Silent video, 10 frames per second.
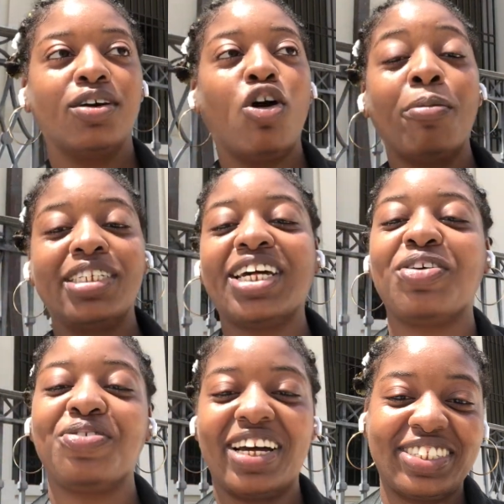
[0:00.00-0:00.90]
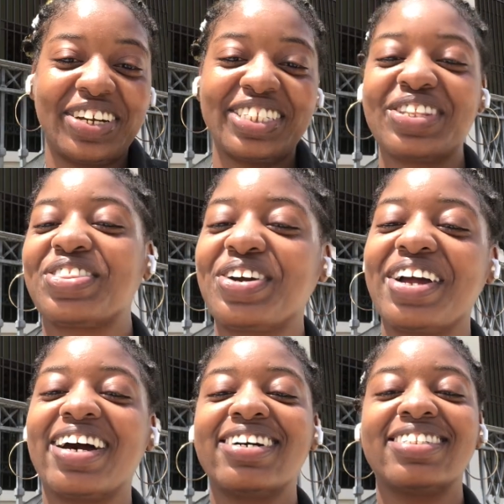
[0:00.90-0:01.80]
Or I'm gonna just say real fast. Okay. So the
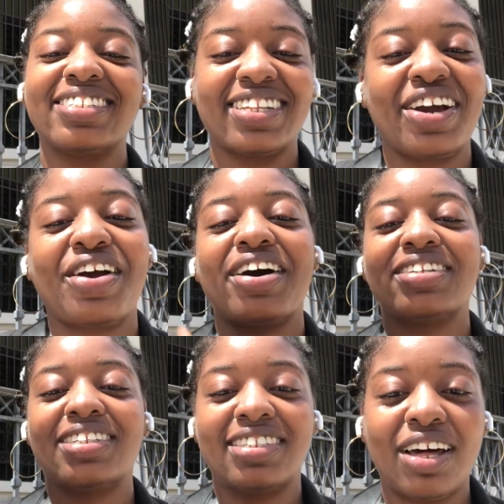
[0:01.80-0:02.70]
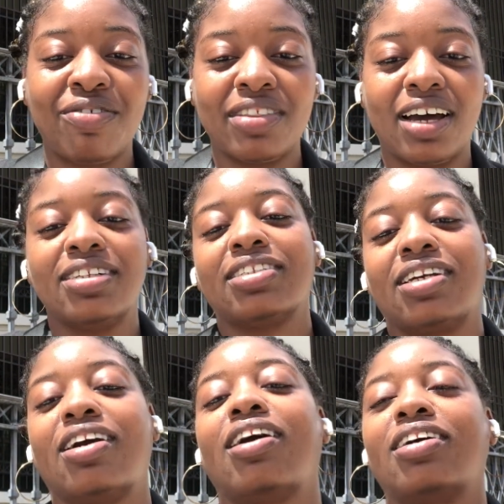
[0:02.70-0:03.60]
third house is the air house. The seventh house is the
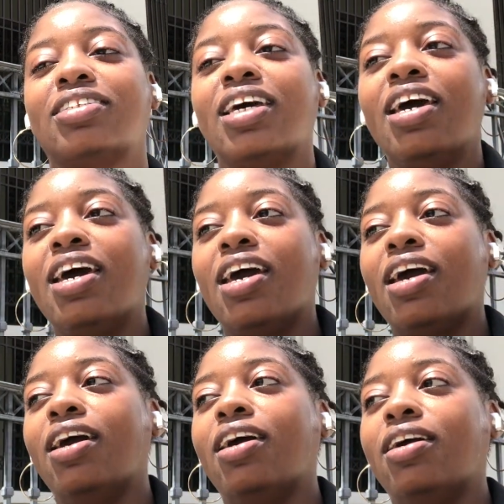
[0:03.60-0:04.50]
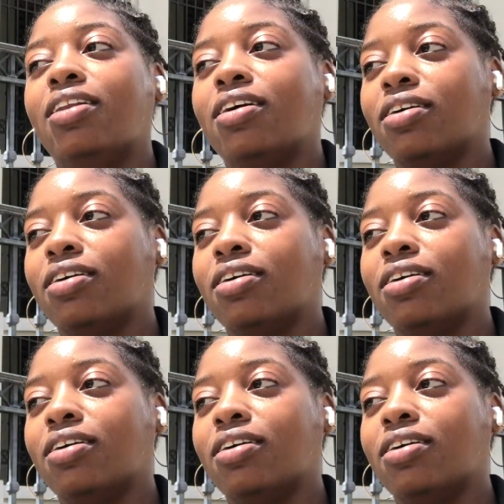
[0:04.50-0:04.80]
air house, and